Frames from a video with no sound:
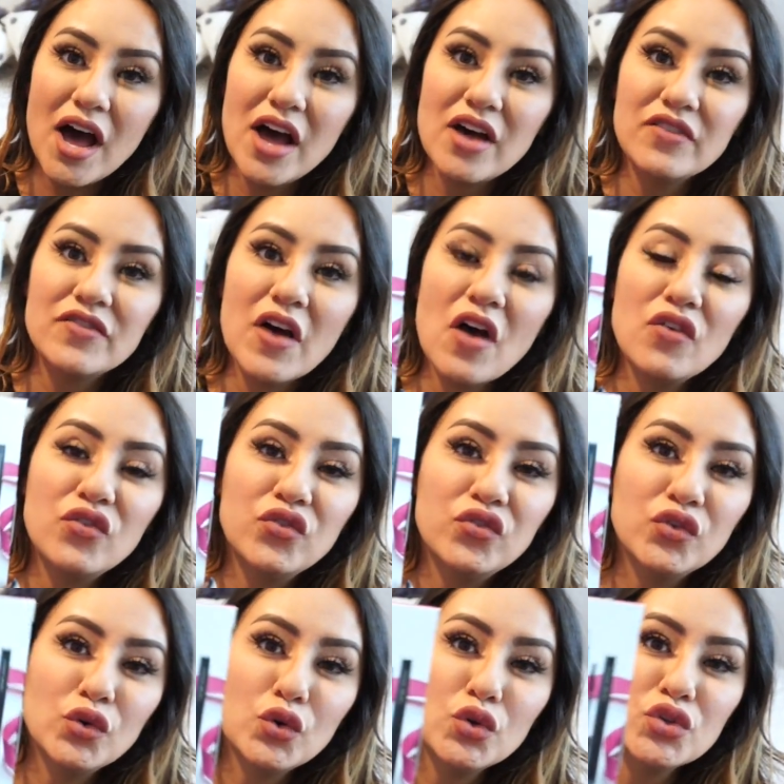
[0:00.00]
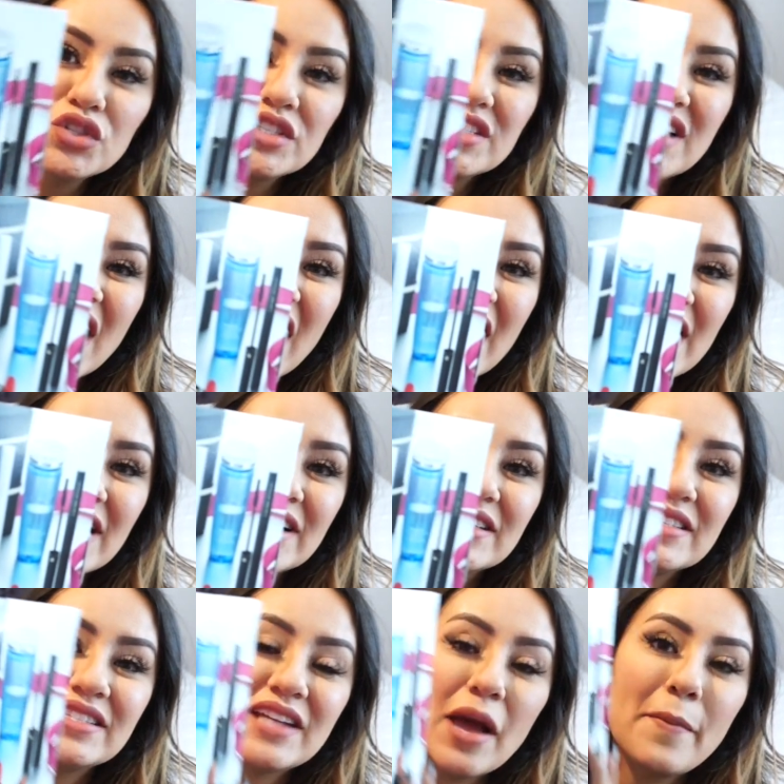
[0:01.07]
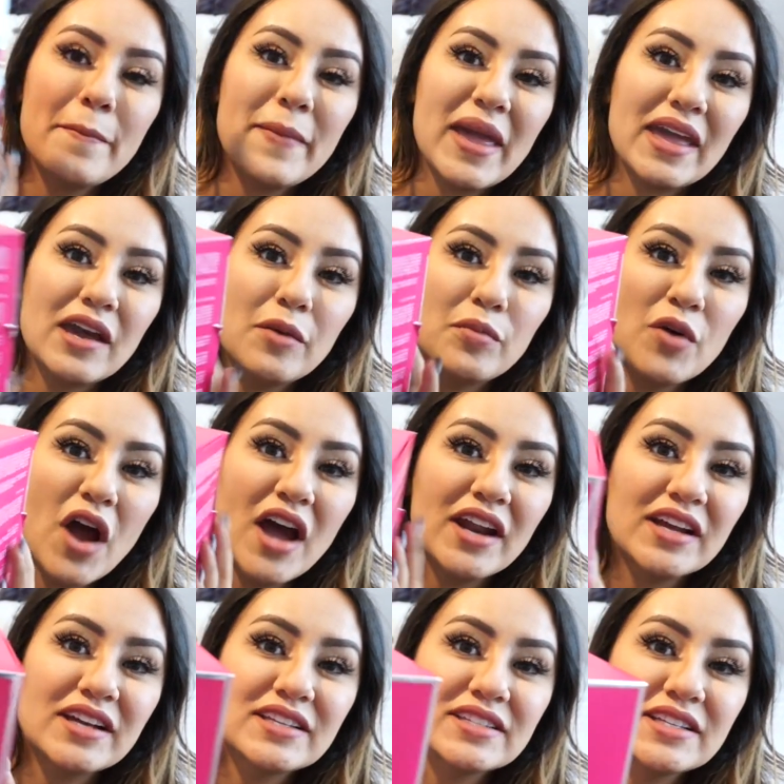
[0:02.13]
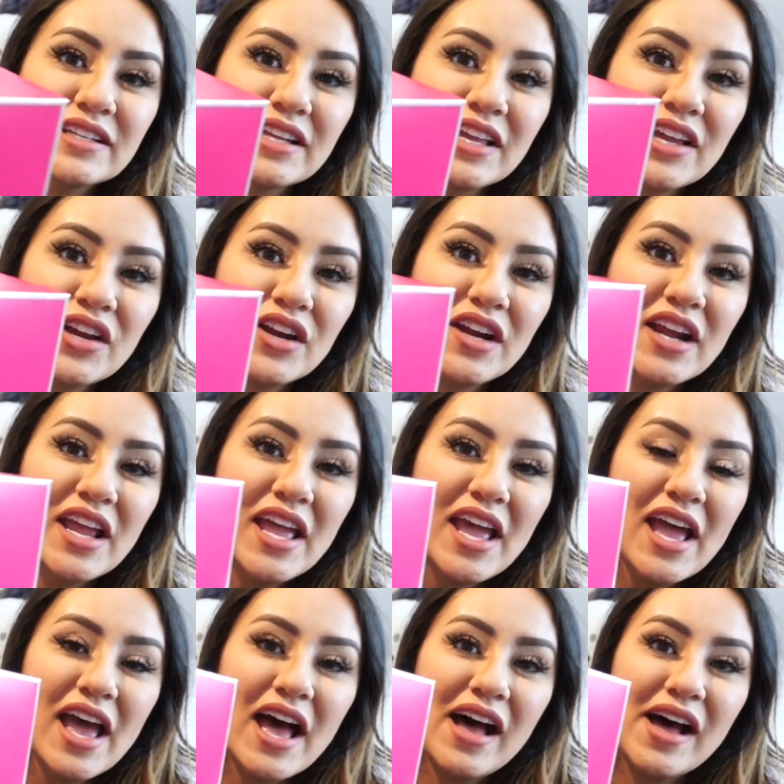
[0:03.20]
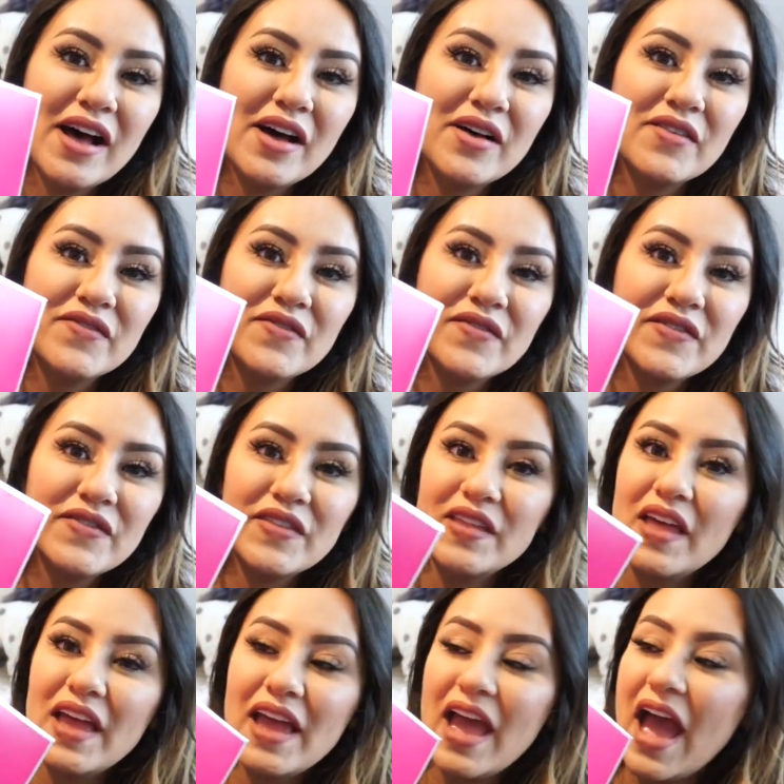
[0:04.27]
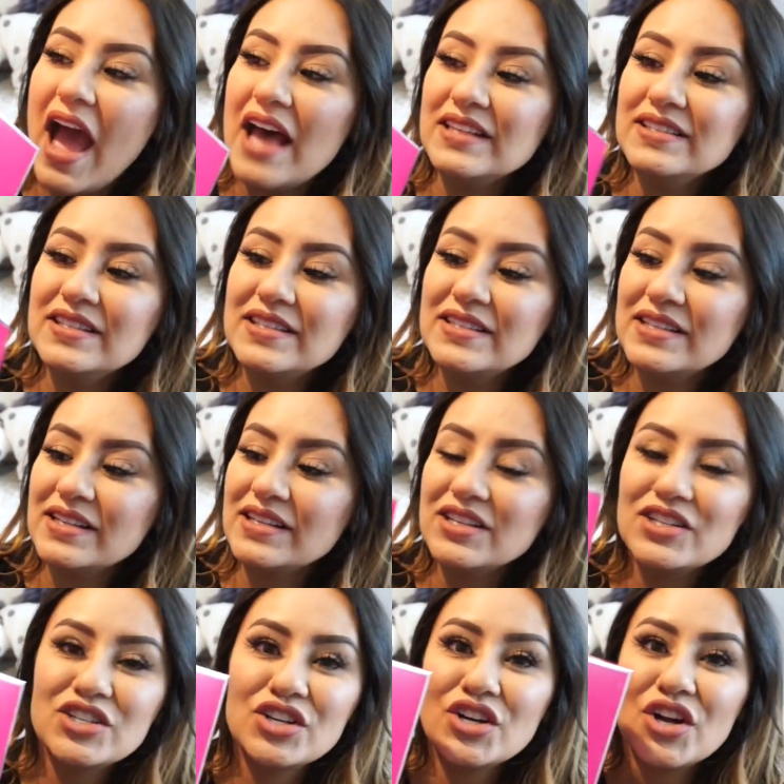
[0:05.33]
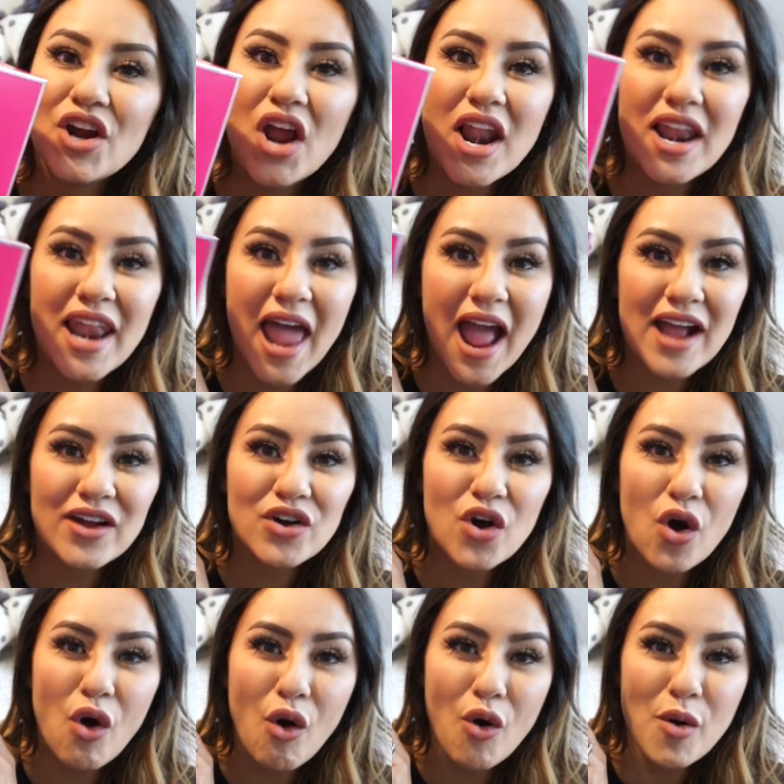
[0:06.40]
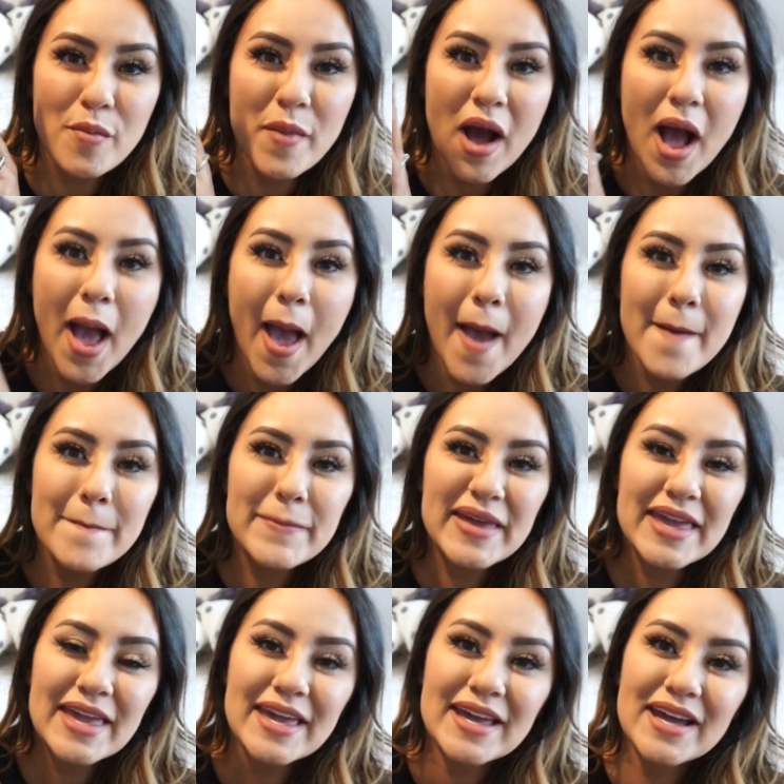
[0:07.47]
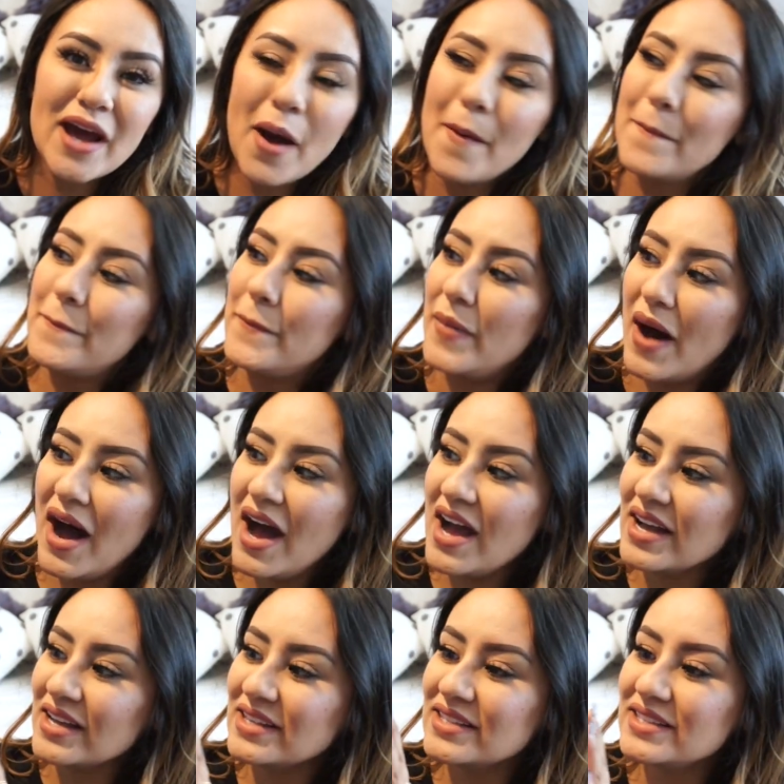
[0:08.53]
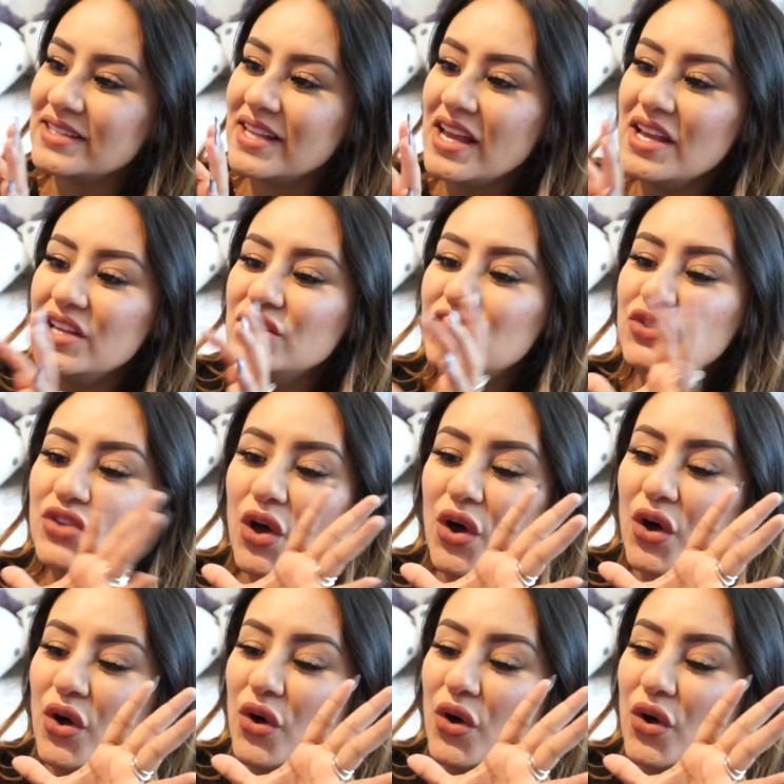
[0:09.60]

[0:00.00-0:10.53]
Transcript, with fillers: of full-sized makeup products in here. Um, it has the signature Lancôme pink box. So